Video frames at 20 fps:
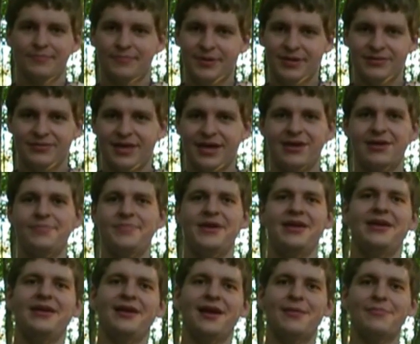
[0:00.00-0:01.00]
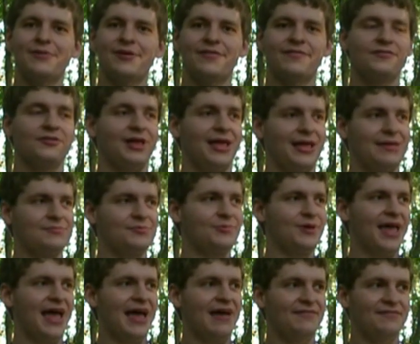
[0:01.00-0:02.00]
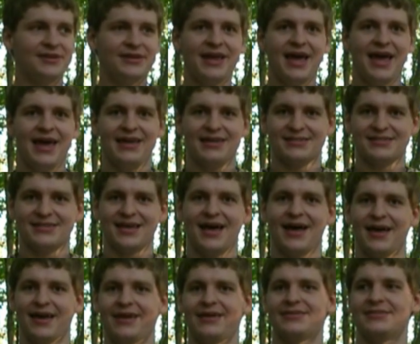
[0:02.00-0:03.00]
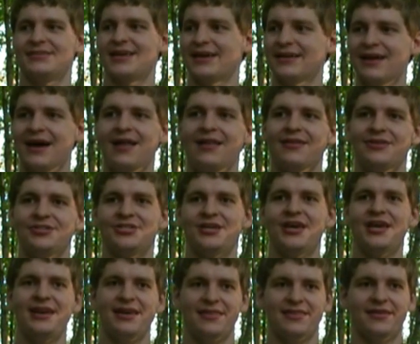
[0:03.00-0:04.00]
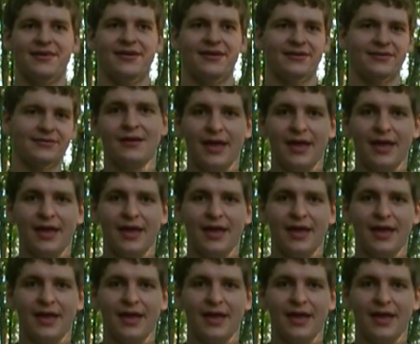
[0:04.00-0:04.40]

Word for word: but that could be any number of claims we have today in science, technology, anything.